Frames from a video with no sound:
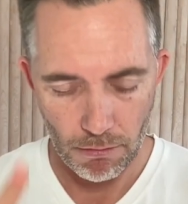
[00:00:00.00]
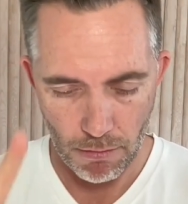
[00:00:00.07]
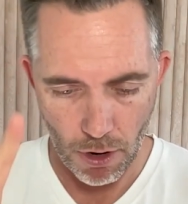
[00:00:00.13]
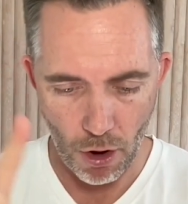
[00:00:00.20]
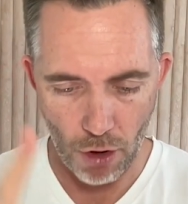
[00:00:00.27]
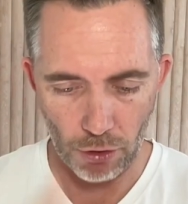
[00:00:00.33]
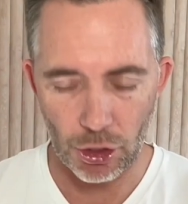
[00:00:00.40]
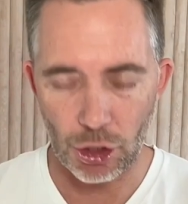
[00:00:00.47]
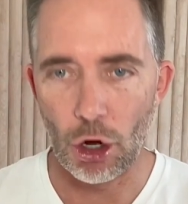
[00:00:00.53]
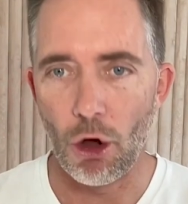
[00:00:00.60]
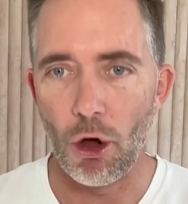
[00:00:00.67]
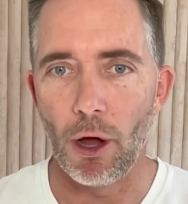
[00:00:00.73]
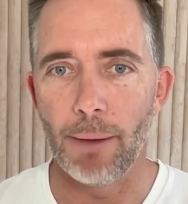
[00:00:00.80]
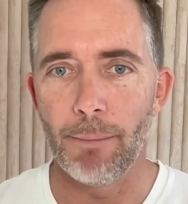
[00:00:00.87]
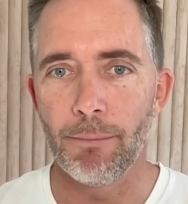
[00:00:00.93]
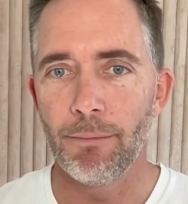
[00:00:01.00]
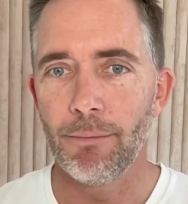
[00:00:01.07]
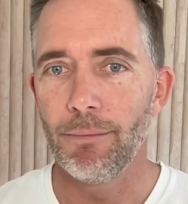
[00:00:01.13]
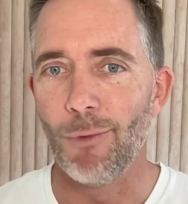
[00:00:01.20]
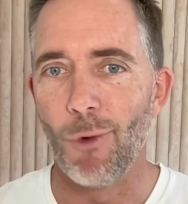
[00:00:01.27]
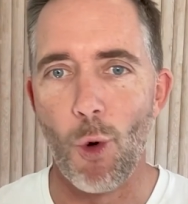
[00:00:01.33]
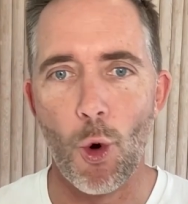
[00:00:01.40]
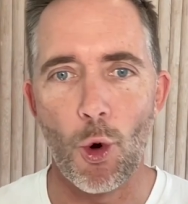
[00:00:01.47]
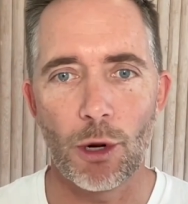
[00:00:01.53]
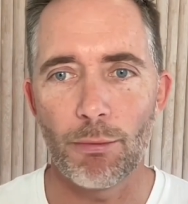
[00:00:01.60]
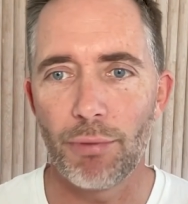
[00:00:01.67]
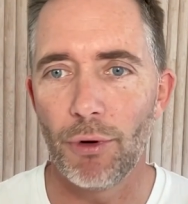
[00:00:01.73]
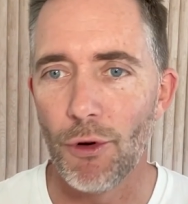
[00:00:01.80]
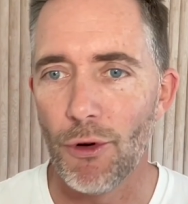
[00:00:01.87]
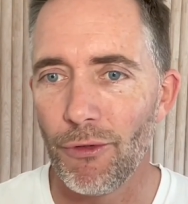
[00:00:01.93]
on time, audit
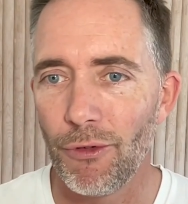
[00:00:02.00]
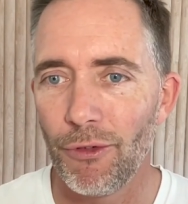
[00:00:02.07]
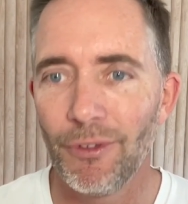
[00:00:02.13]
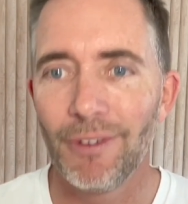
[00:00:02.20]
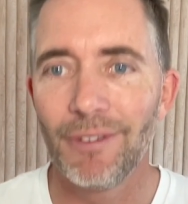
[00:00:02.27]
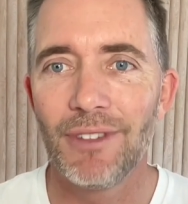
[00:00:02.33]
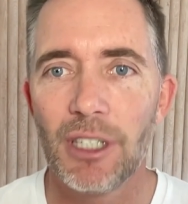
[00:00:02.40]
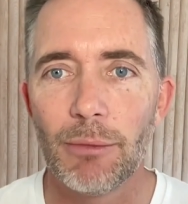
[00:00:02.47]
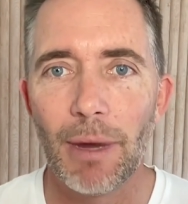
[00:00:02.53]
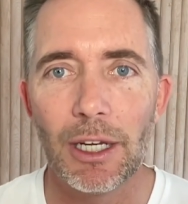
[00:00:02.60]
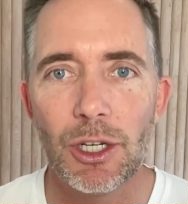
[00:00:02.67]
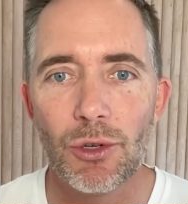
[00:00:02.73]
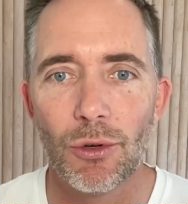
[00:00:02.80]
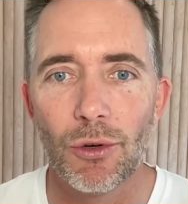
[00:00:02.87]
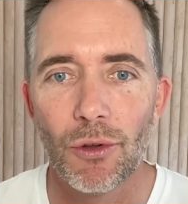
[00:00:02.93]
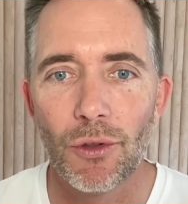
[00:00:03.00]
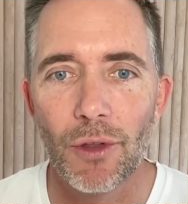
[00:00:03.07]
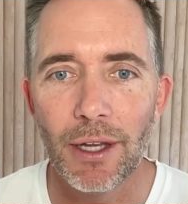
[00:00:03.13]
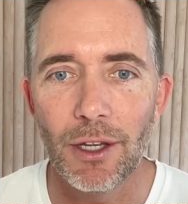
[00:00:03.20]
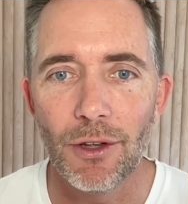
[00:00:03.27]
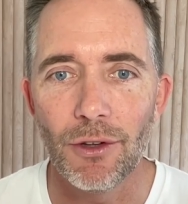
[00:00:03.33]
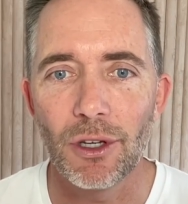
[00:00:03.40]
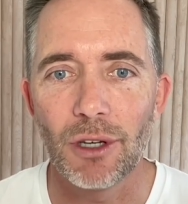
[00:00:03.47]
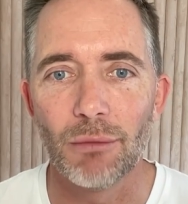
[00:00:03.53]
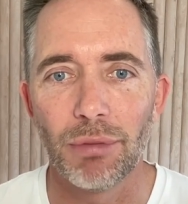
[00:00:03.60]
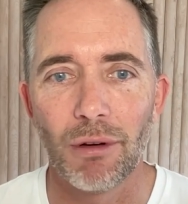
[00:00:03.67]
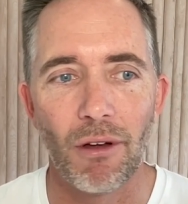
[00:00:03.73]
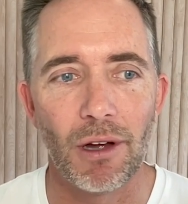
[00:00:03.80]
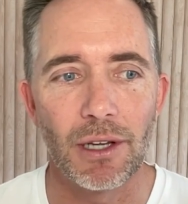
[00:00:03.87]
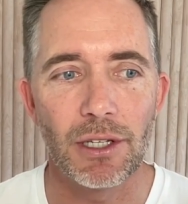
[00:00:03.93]
proof to make sure that you comply.